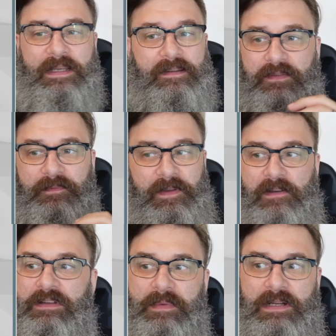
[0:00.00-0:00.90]
It's
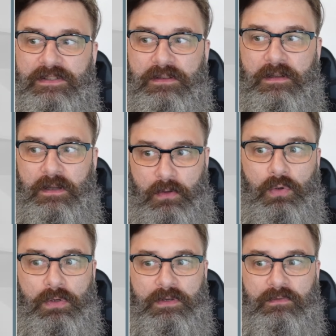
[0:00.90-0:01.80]
very much
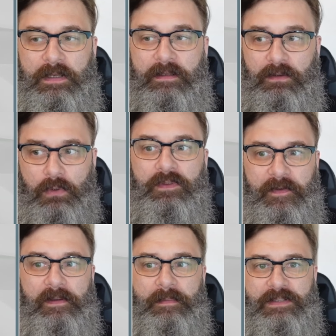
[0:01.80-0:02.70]
it looks
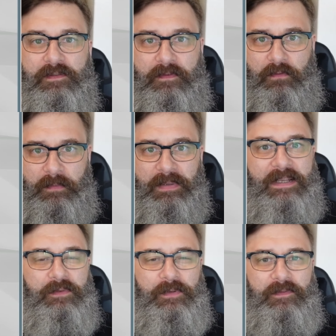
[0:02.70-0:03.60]
very much of a
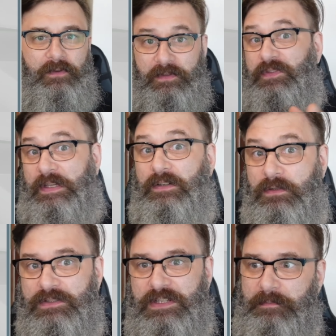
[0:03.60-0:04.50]
replacement for a
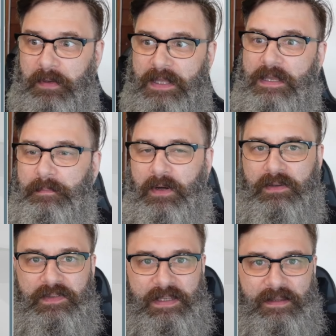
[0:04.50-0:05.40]
Synology. Buy their
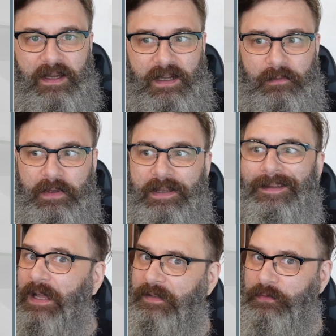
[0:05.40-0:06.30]
box, get the hardware,
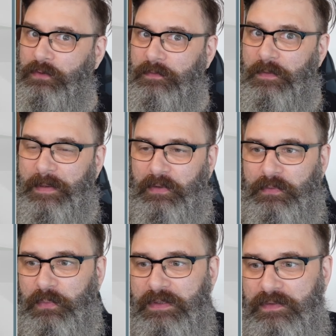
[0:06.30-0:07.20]
has all of the bells
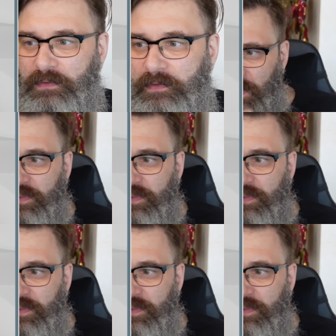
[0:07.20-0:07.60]
and whistles.